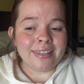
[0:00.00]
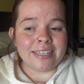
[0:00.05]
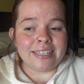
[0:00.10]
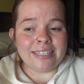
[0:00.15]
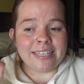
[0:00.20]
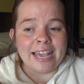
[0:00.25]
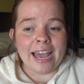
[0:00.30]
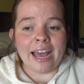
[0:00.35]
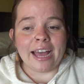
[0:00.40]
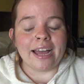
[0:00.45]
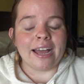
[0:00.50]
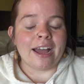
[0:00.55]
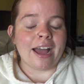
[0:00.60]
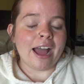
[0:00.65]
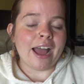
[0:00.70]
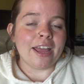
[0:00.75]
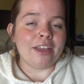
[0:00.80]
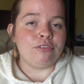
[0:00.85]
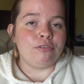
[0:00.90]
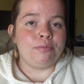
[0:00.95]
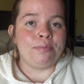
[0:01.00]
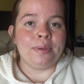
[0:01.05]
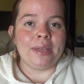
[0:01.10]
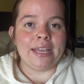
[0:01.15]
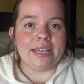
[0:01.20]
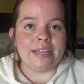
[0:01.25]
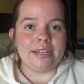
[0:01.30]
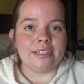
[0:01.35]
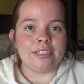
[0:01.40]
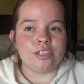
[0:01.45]
Yeah,
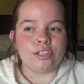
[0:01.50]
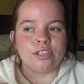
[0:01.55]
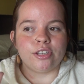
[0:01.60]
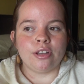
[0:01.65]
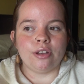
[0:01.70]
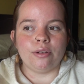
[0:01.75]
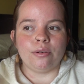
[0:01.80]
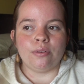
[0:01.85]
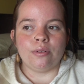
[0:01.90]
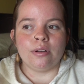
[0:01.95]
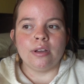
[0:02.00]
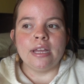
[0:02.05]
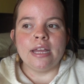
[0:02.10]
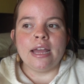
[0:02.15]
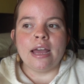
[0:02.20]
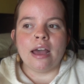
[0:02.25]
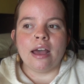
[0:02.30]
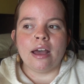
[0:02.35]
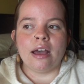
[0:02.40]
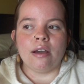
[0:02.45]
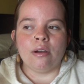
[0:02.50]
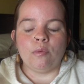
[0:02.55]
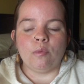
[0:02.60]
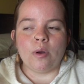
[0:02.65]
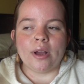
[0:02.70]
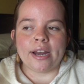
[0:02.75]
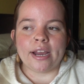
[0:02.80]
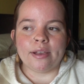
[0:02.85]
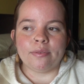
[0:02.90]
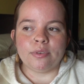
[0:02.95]
so
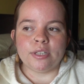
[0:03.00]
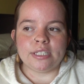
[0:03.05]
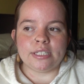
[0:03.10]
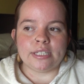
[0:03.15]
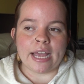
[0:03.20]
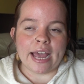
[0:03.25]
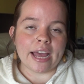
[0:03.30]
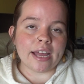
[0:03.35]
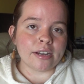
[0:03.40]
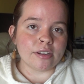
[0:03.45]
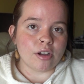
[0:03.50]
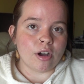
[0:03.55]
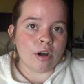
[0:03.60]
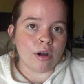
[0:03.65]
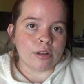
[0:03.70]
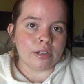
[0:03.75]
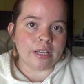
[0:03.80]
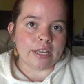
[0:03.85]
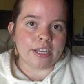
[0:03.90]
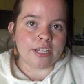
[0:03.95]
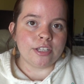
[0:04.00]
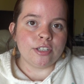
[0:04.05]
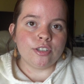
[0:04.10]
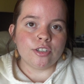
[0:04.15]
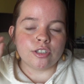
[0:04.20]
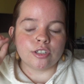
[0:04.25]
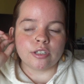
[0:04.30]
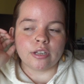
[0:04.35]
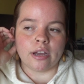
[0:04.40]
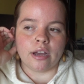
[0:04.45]
when I was at
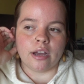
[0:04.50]
college,